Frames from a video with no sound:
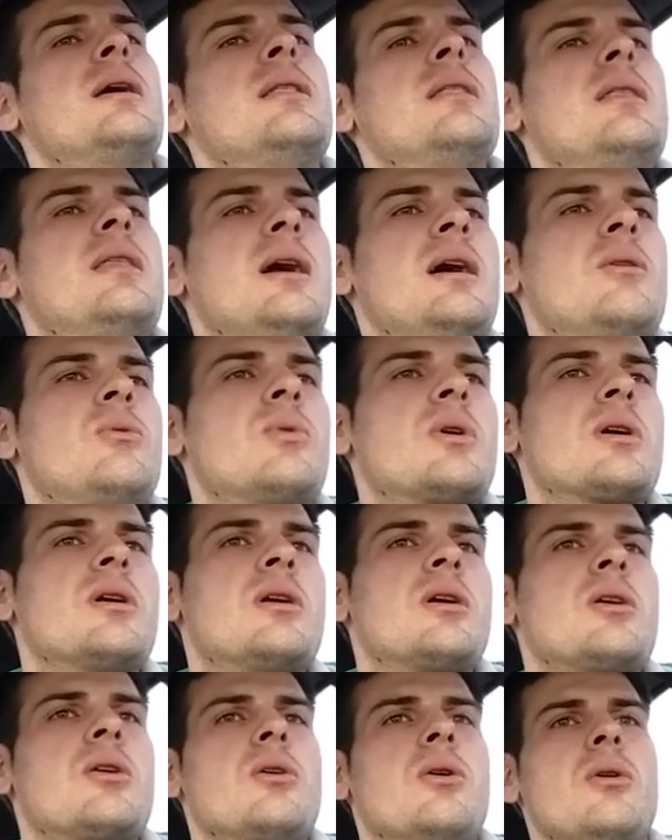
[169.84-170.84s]
And then we're
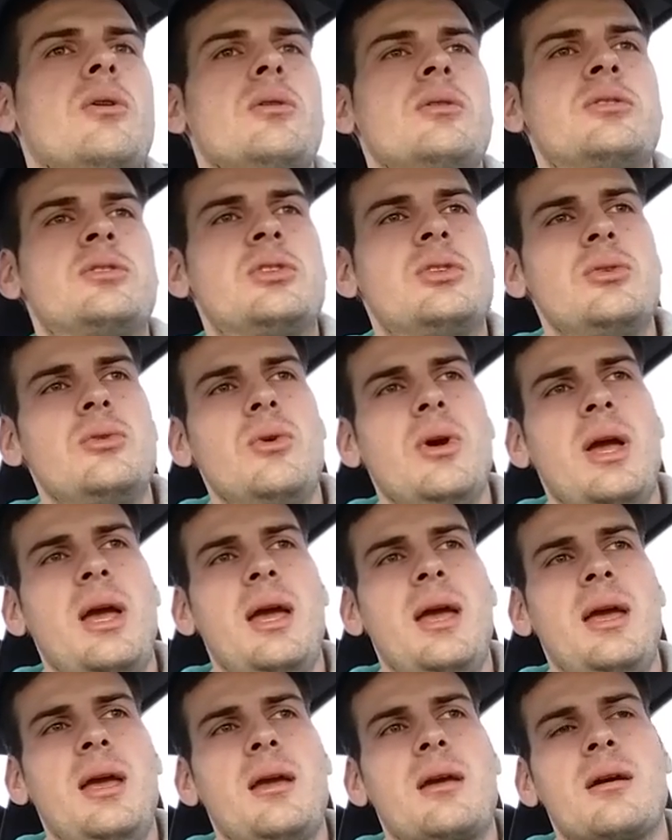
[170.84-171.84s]
gonna go to
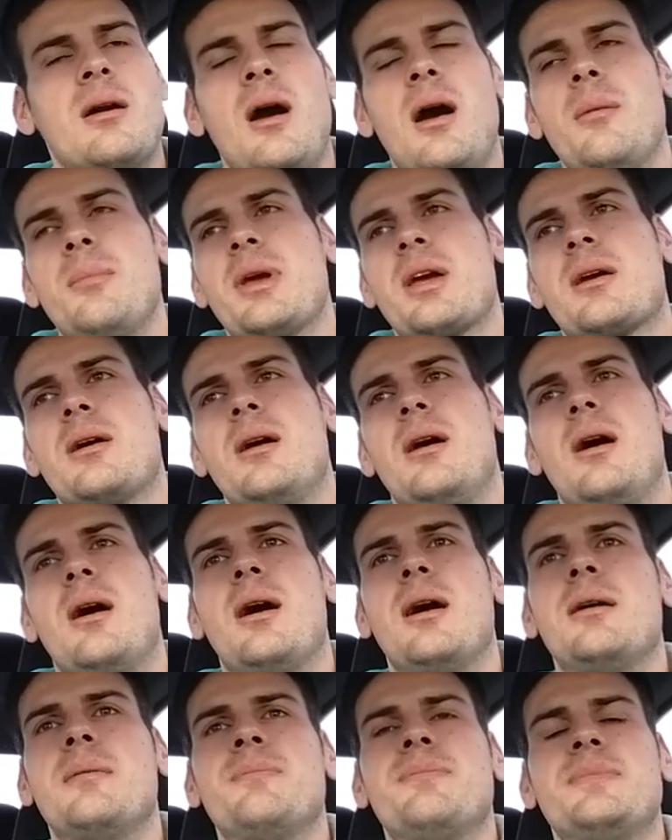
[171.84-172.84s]
a Comic
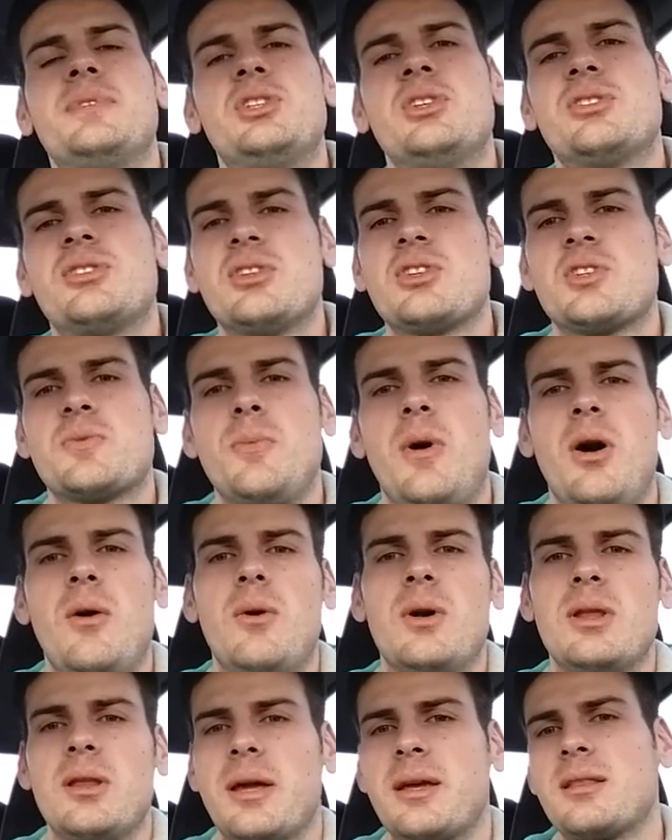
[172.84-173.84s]
Con, just a
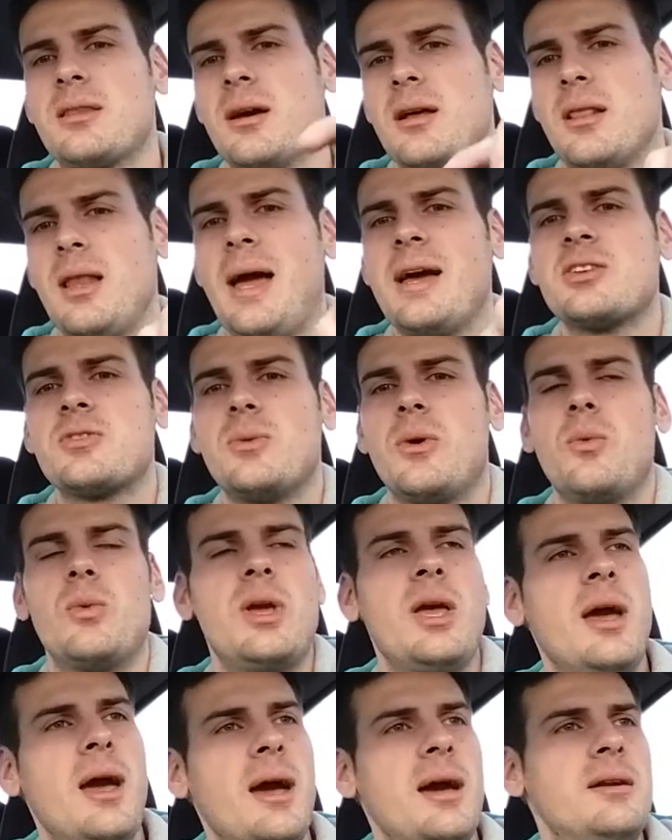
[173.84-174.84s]
small one like the last
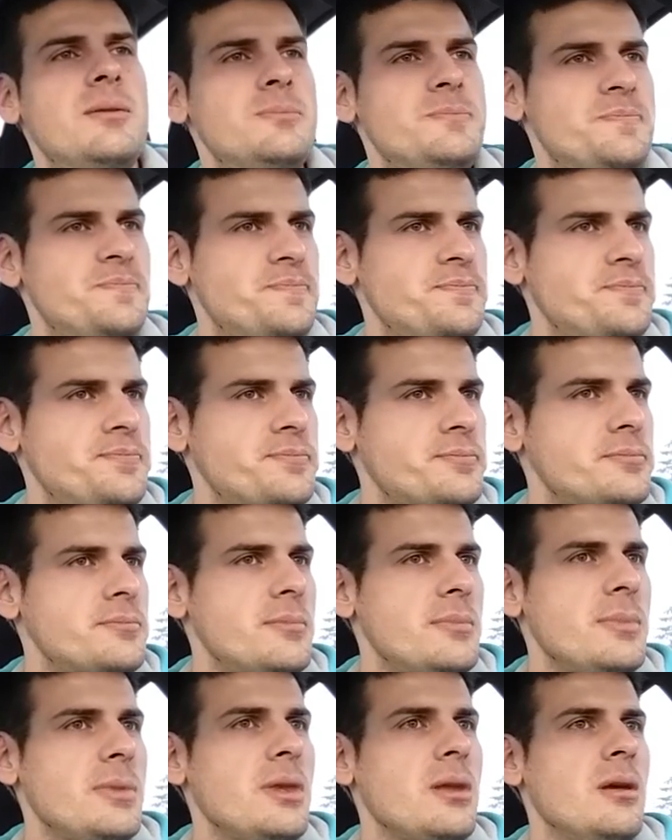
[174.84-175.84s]
one we had.
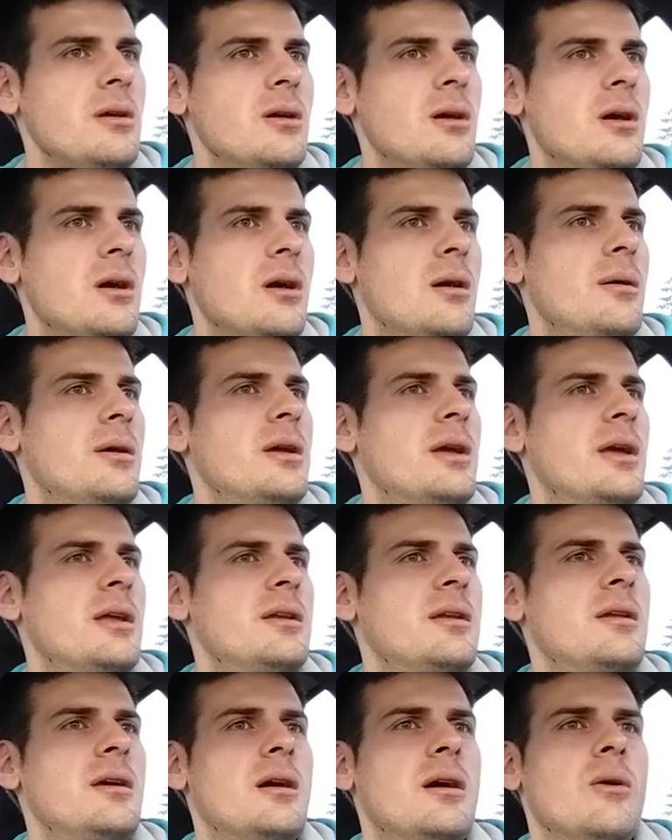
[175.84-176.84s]
Uh,
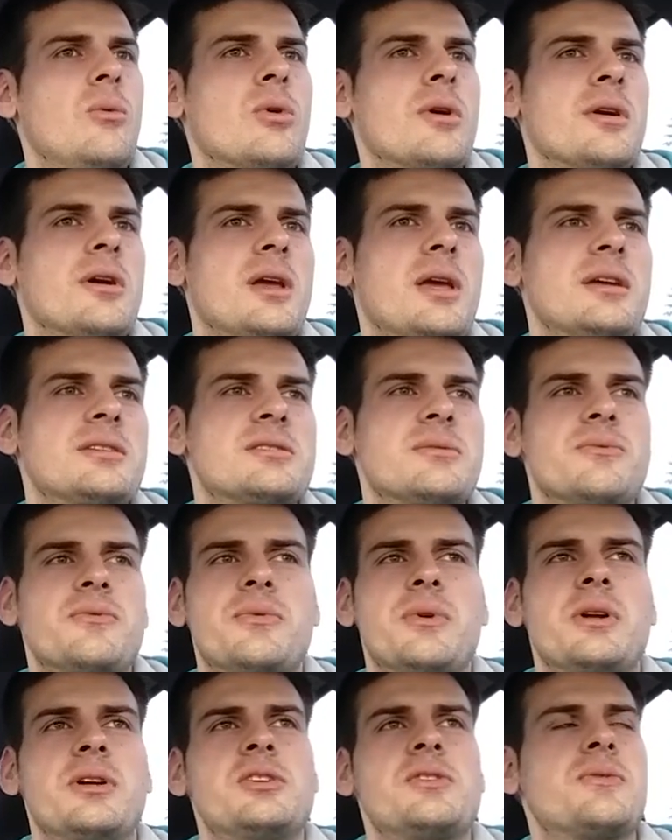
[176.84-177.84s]
and uh, we're gonna get
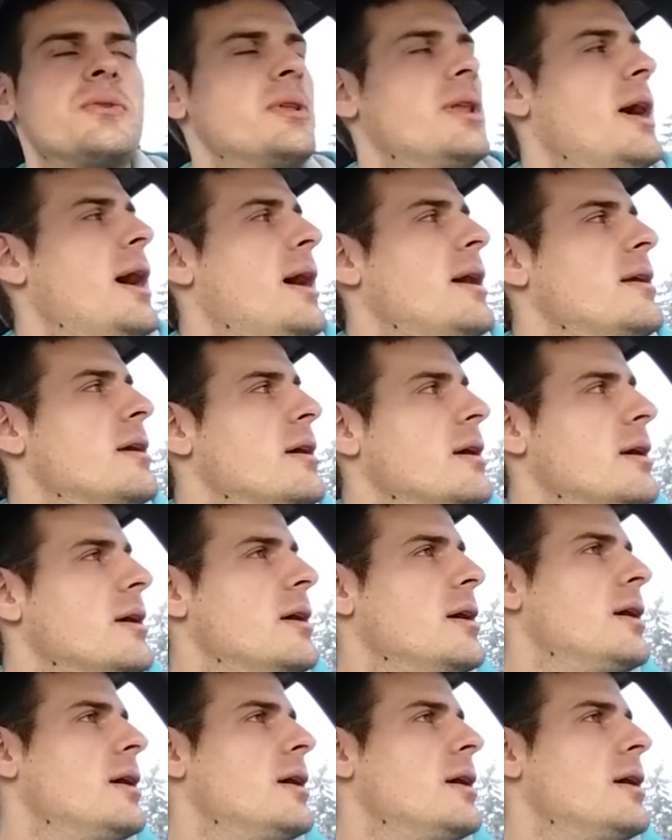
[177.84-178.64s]
some footage for that.